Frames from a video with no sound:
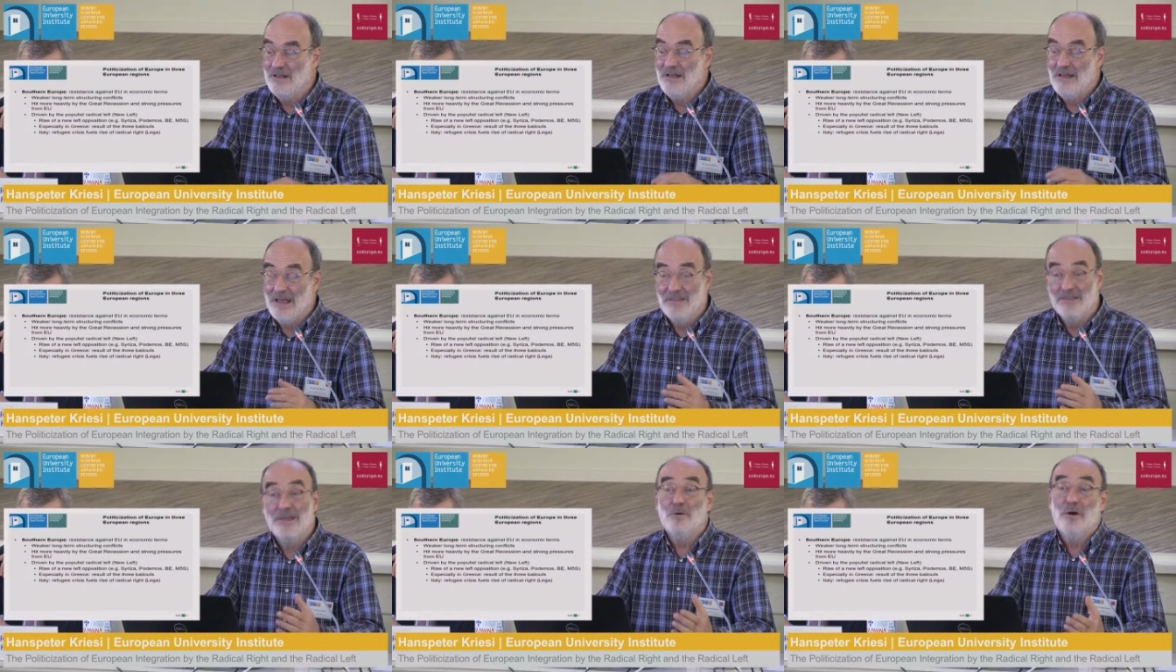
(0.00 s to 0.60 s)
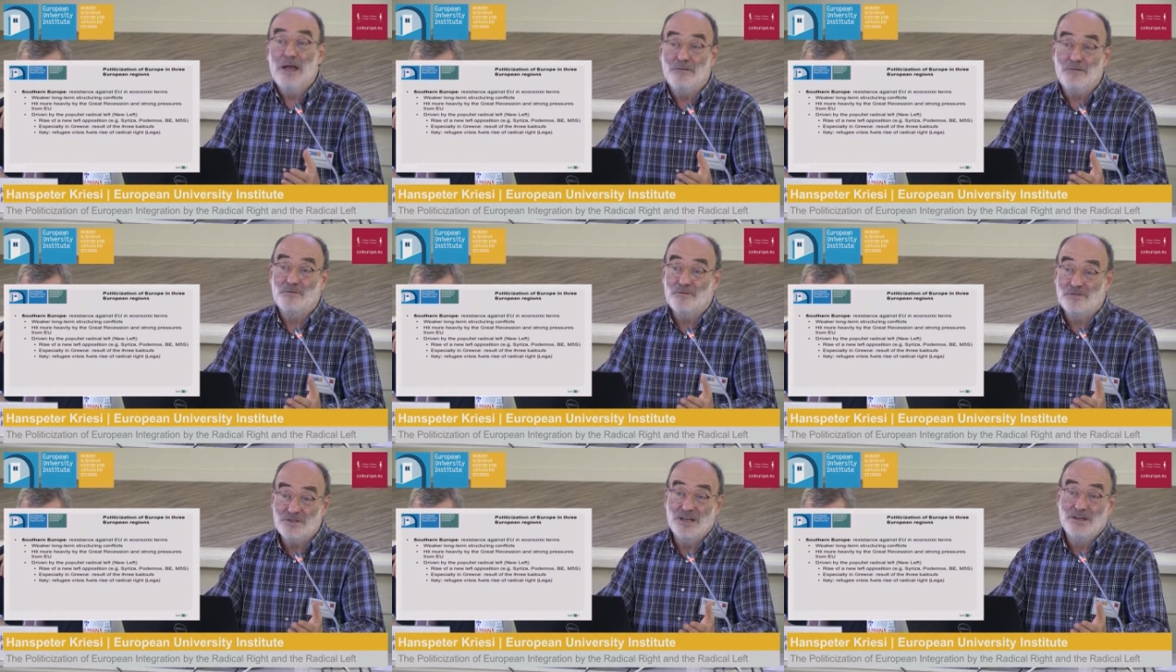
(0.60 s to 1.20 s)
And you
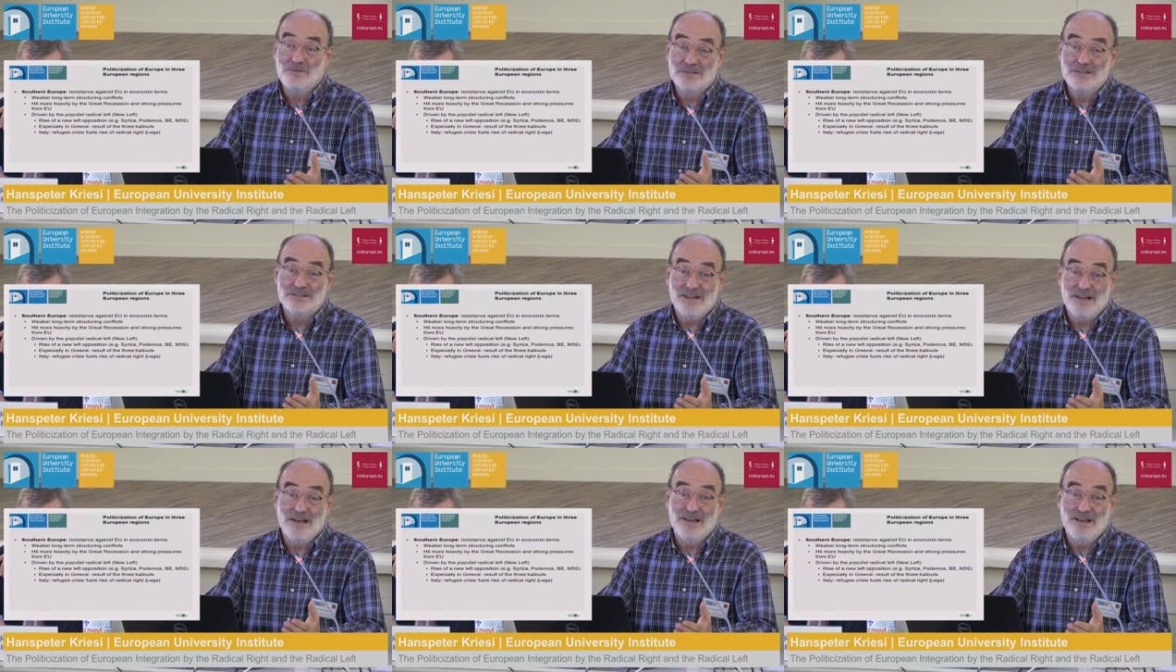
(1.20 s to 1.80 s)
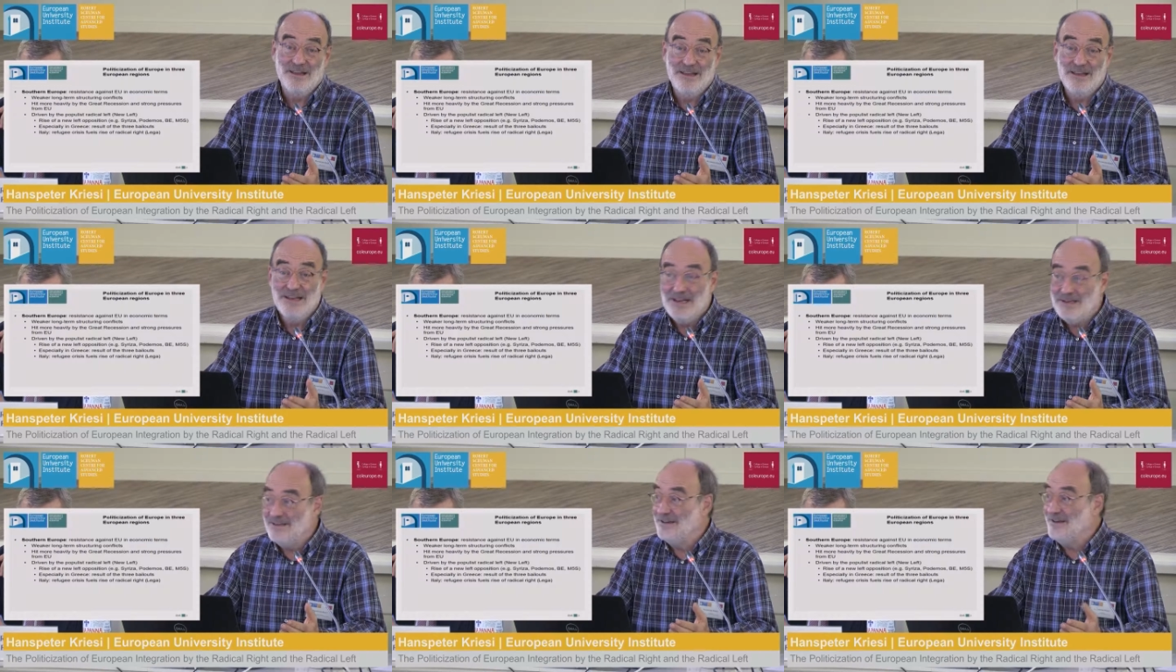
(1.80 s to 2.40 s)
have Cinque Stelle in
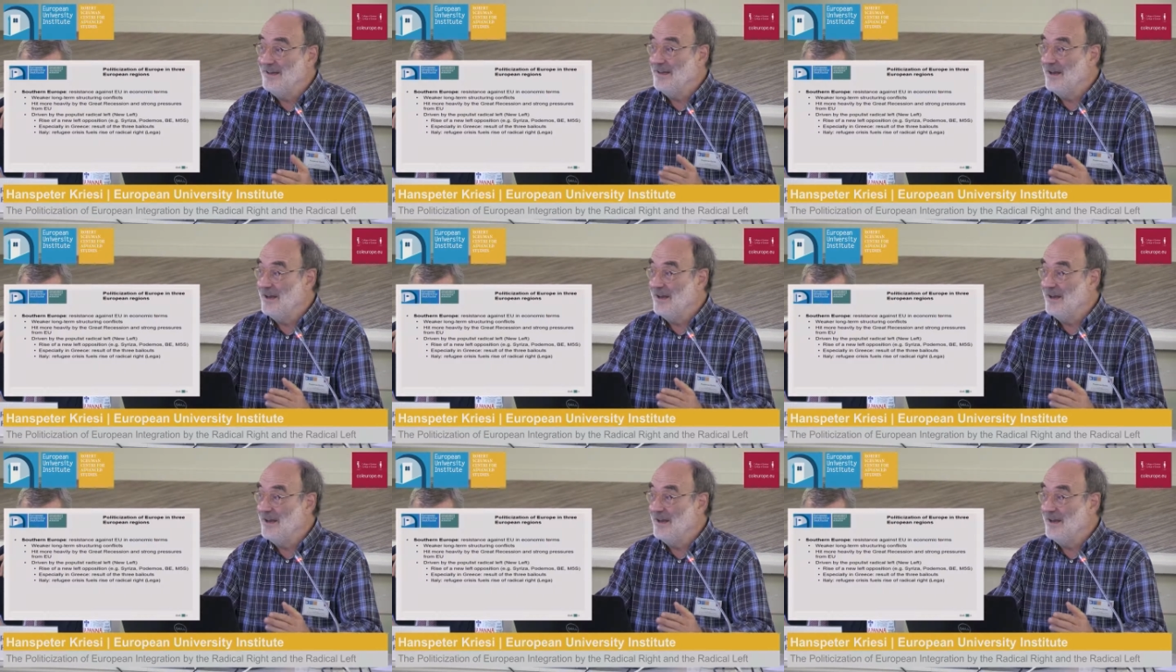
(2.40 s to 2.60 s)
Italy.